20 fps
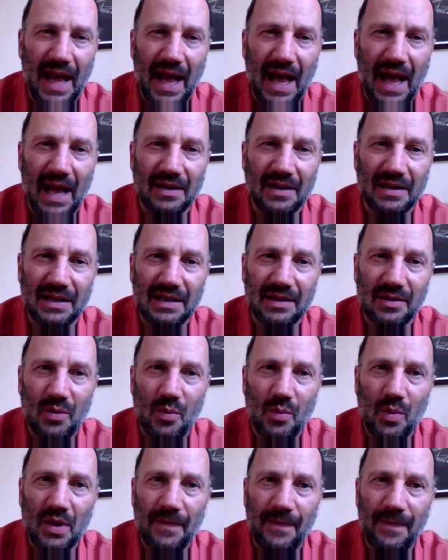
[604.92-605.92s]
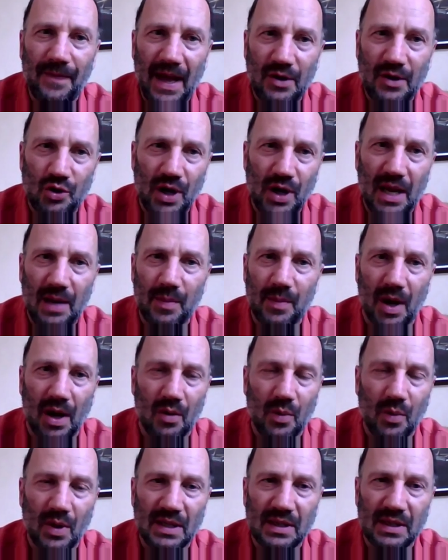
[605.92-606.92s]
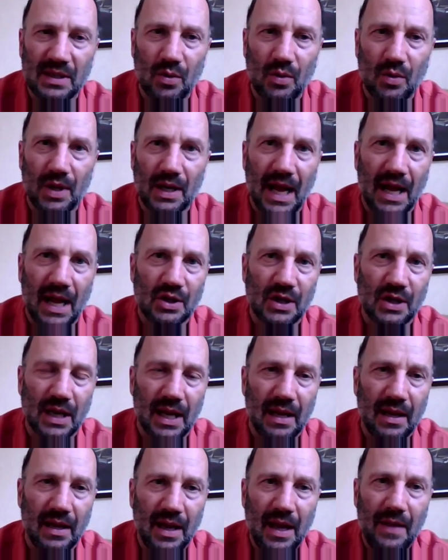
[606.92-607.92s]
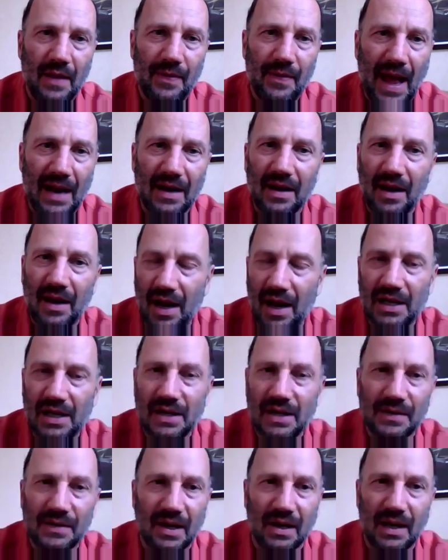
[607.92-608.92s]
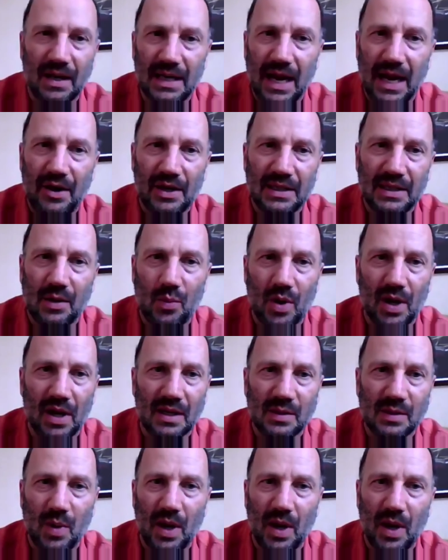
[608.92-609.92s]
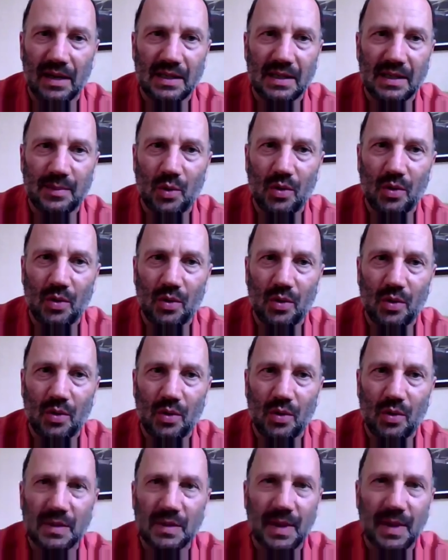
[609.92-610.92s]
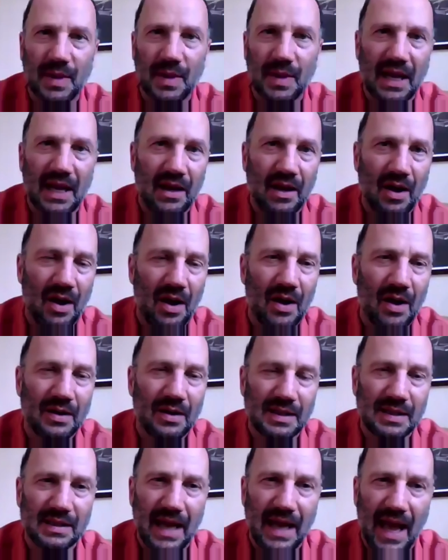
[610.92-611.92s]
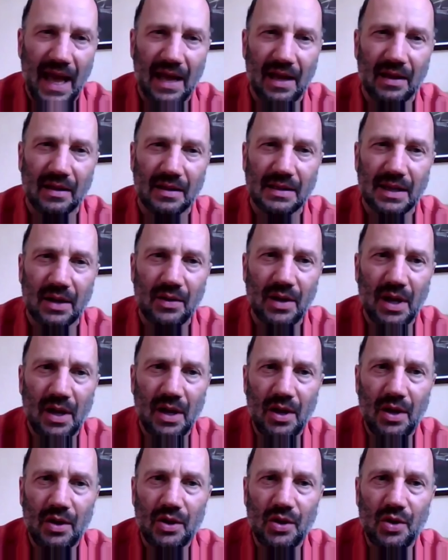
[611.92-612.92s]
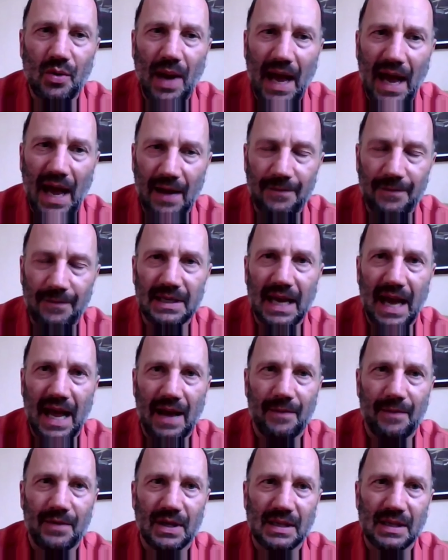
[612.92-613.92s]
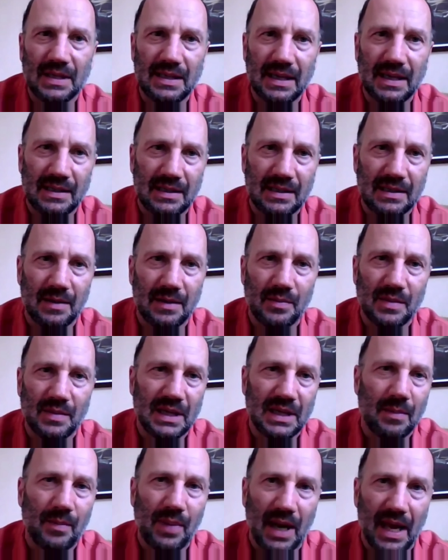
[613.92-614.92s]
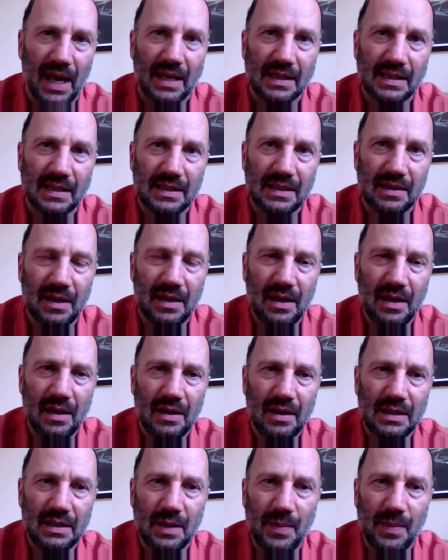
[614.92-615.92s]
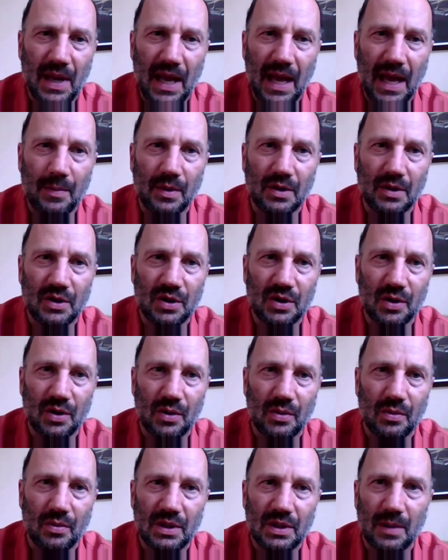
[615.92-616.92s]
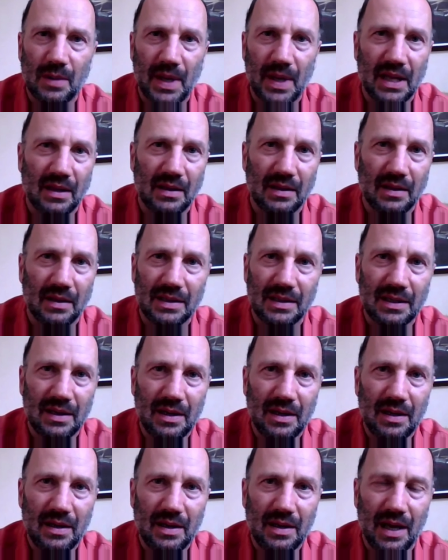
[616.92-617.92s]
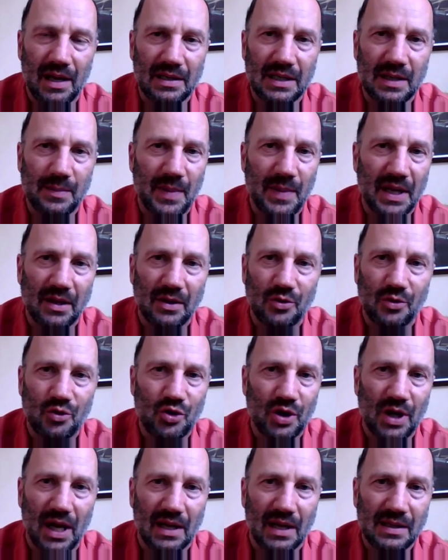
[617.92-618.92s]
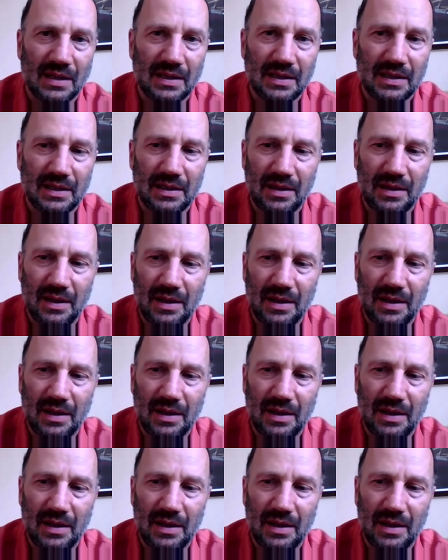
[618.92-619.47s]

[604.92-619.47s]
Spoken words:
And with the fair trade mark, we saw that actually that kind of solidarity works well in small groups, but it can't scale. So you have to have the systems in place to be able to build trust.